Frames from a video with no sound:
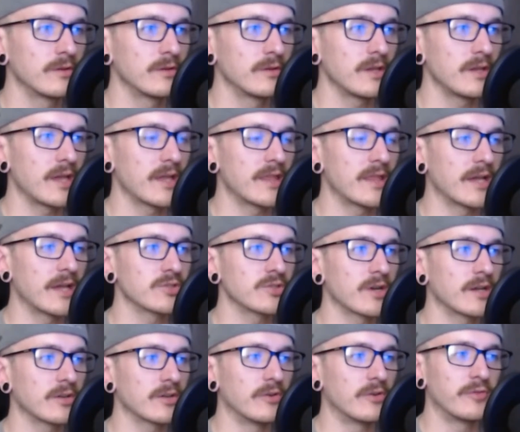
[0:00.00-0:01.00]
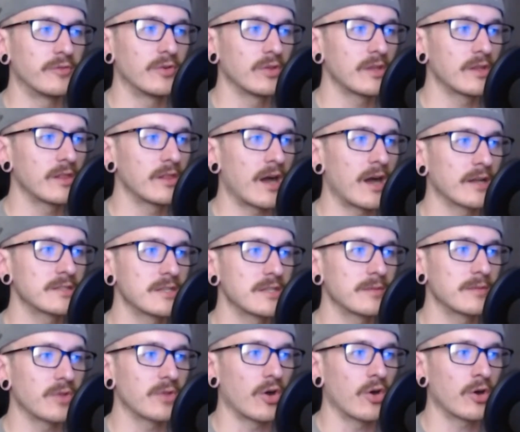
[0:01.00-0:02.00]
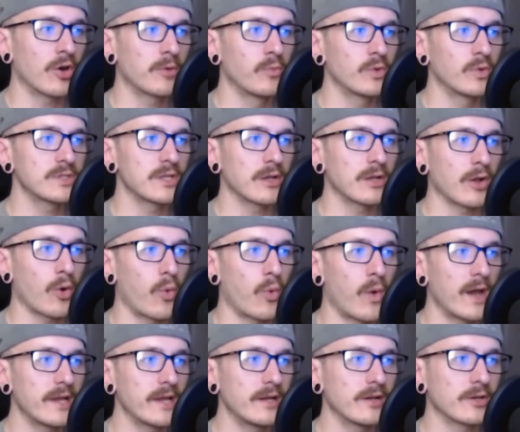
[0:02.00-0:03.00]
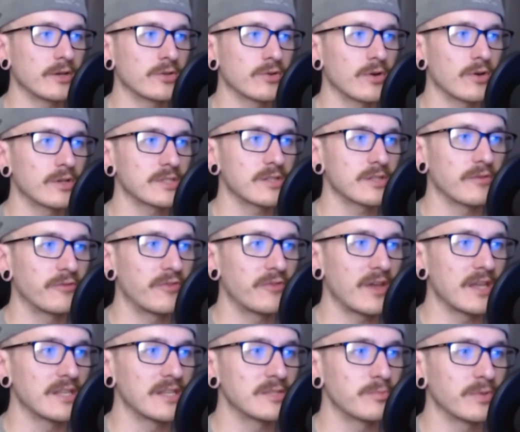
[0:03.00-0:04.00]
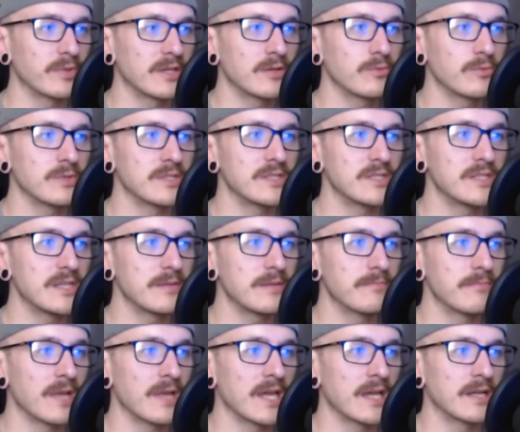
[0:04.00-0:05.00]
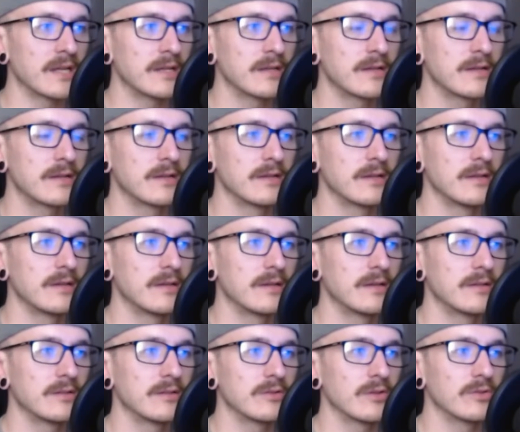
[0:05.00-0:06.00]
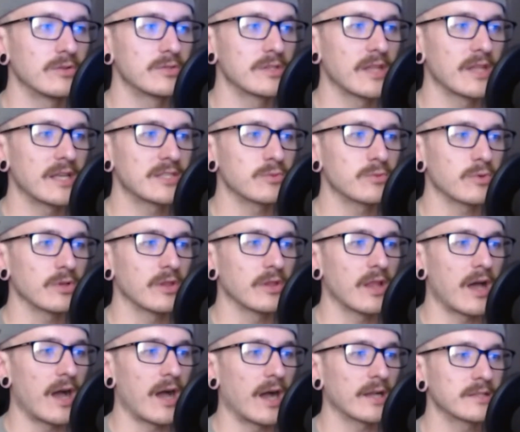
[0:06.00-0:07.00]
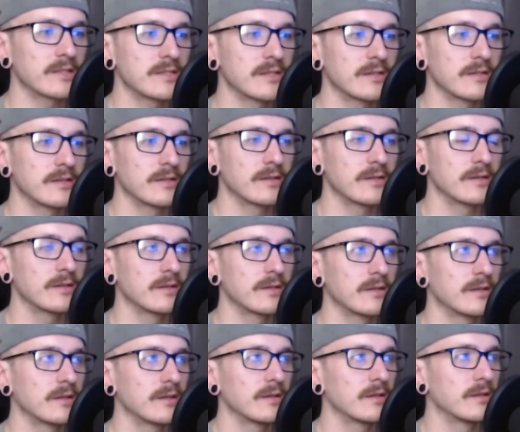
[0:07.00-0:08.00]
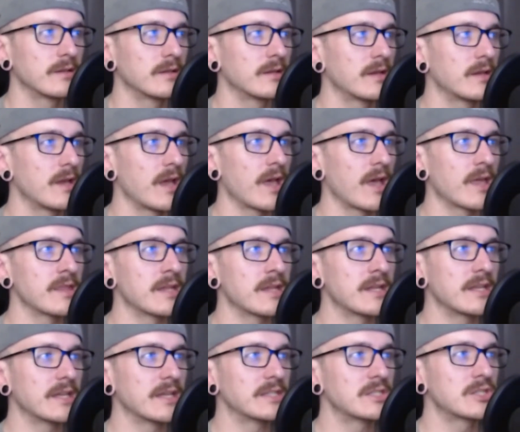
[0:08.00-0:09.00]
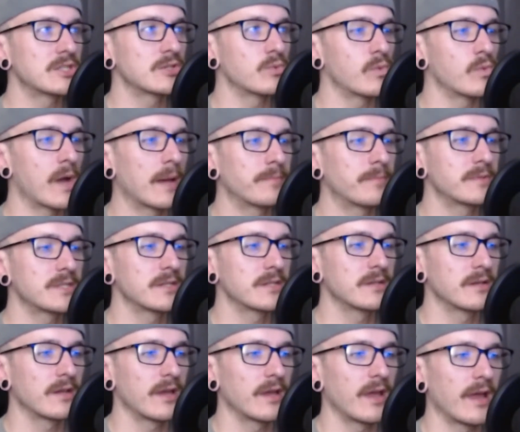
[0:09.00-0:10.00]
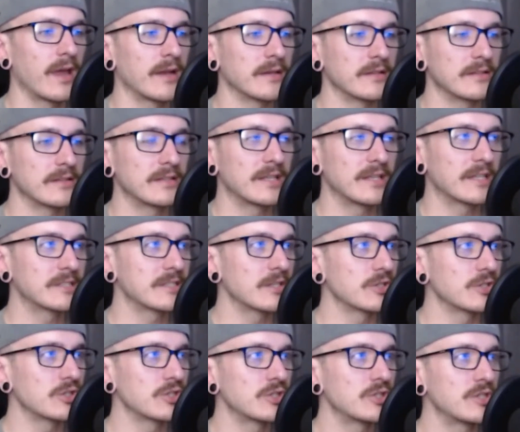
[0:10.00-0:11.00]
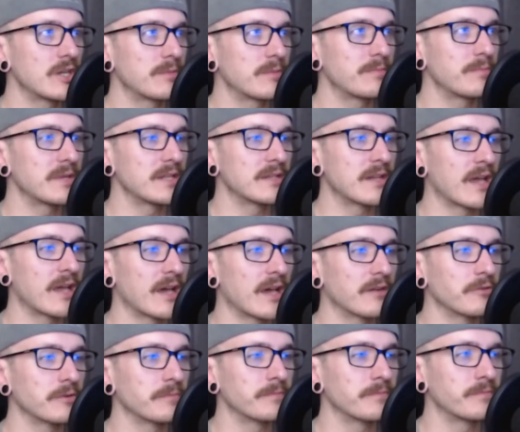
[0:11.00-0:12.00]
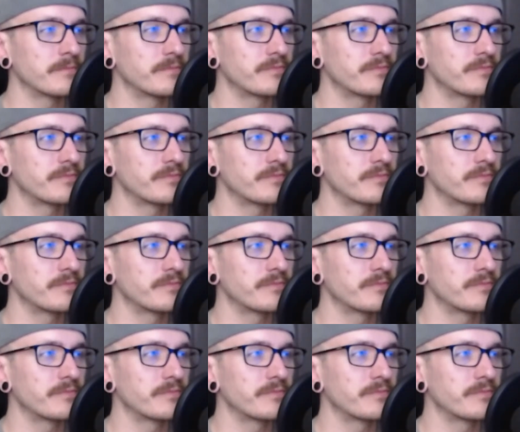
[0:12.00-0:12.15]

He had that triangle fully locked up. The arm wasn't quite across the face, but it was deep, man. Those legs were locked. And then he gets swept and gets the shit beaten out of him.